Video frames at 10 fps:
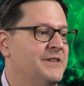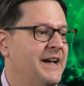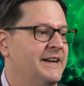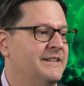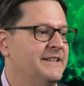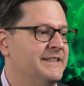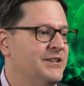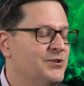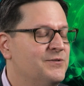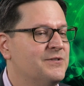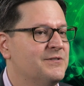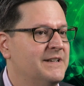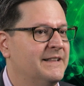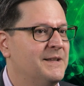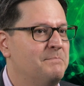that the users
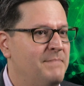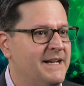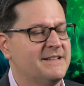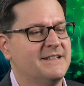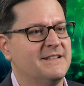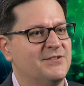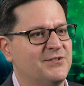get the best